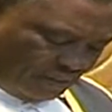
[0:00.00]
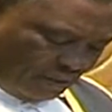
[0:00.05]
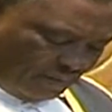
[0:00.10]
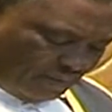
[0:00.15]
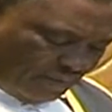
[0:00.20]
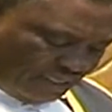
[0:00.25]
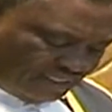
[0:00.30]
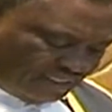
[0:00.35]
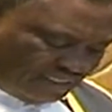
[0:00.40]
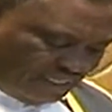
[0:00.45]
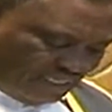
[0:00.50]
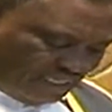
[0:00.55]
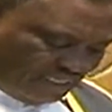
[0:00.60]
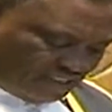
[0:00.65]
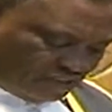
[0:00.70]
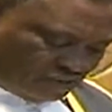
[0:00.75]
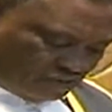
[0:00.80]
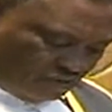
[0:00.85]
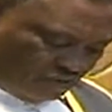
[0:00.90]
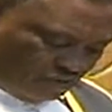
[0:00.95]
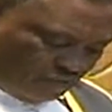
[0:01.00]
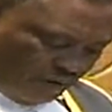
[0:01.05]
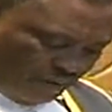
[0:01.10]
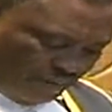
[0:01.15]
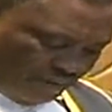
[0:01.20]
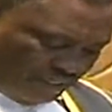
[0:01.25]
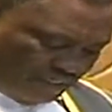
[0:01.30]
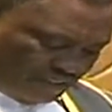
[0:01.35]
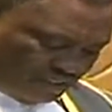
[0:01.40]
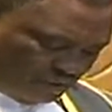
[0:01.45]
Ambassador stroke
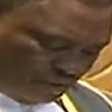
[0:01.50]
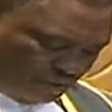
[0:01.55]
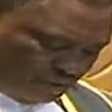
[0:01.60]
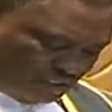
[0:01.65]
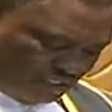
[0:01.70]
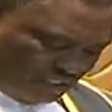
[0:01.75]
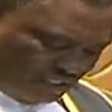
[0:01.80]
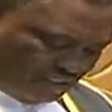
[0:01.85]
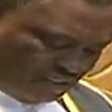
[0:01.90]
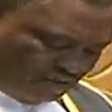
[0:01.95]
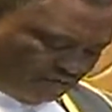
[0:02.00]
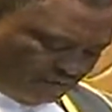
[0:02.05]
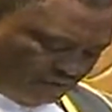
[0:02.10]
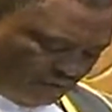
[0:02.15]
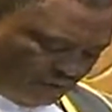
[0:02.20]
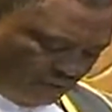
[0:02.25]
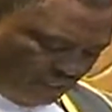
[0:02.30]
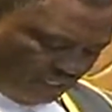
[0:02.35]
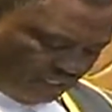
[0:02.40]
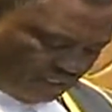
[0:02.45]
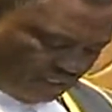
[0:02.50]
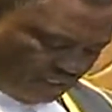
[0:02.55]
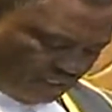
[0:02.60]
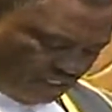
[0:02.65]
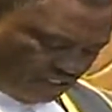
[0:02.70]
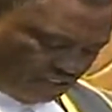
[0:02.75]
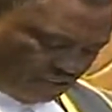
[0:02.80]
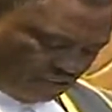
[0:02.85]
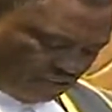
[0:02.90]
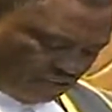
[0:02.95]
permanent representative to the United
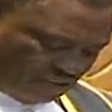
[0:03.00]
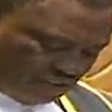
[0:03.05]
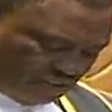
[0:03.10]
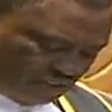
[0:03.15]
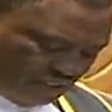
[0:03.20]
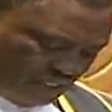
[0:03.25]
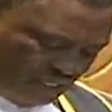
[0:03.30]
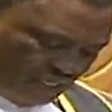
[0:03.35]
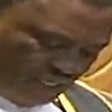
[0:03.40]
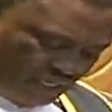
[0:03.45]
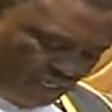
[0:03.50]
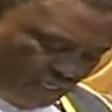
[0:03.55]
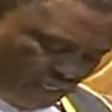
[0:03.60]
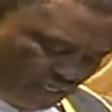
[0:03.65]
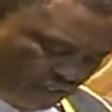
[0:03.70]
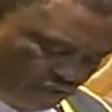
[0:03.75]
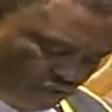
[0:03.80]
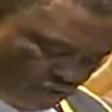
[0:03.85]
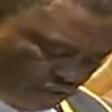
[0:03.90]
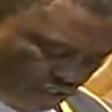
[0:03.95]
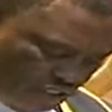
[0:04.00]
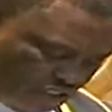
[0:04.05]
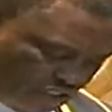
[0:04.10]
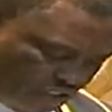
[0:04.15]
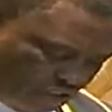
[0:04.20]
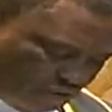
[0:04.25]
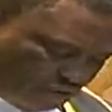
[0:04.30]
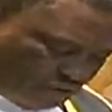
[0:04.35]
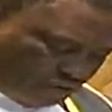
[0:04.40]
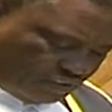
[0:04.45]
Nations
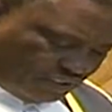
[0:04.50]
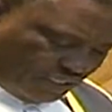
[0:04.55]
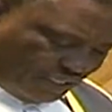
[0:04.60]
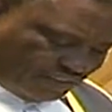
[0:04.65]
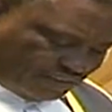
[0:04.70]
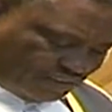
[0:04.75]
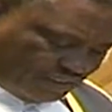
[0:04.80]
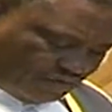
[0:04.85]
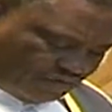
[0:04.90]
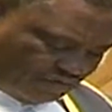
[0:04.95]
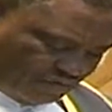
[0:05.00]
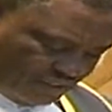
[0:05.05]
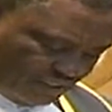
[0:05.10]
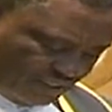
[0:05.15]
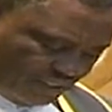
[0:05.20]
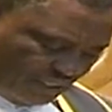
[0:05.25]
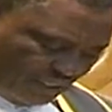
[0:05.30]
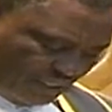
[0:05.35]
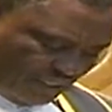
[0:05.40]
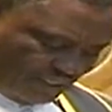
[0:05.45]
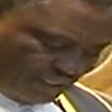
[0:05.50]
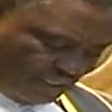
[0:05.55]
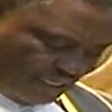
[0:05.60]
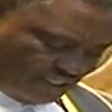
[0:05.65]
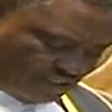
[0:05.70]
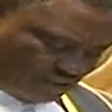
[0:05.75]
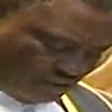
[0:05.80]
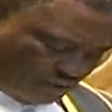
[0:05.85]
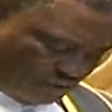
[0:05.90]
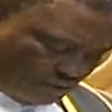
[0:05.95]
Educational, Scientific, and
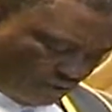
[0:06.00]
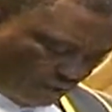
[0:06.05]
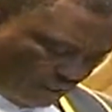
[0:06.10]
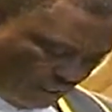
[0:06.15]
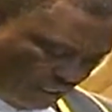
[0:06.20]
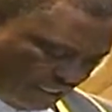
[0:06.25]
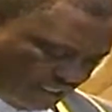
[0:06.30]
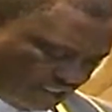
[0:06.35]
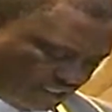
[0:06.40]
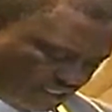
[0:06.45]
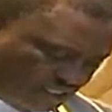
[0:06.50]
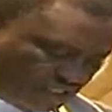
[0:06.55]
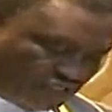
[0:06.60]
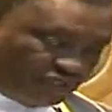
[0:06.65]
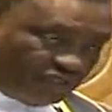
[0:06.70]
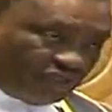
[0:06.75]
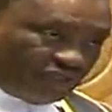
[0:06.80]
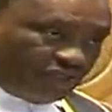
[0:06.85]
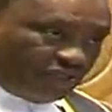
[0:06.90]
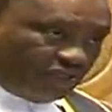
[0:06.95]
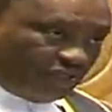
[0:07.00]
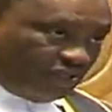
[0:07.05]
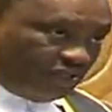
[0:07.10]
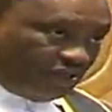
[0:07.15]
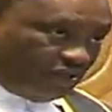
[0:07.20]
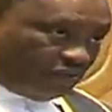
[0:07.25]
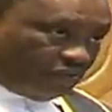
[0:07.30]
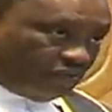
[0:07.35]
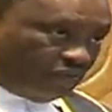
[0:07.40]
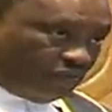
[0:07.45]
Cultural Organization,
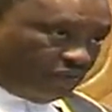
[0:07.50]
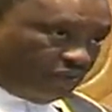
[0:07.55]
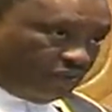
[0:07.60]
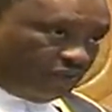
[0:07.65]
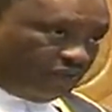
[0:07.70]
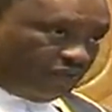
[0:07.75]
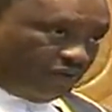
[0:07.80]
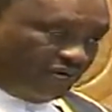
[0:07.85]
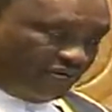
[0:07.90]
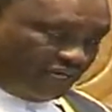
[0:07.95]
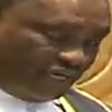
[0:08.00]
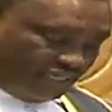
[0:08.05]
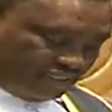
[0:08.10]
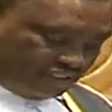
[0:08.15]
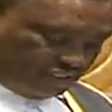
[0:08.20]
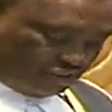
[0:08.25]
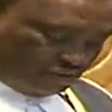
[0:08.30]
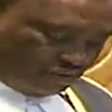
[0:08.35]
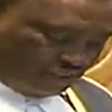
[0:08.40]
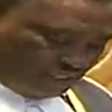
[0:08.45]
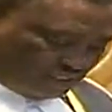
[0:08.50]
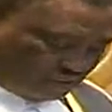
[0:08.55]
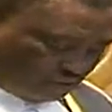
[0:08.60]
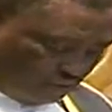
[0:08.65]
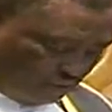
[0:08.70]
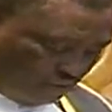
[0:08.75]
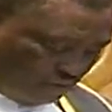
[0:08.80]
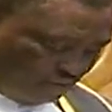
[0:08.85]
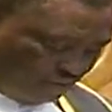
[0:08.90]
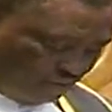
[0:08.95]
in brackets UNESCO.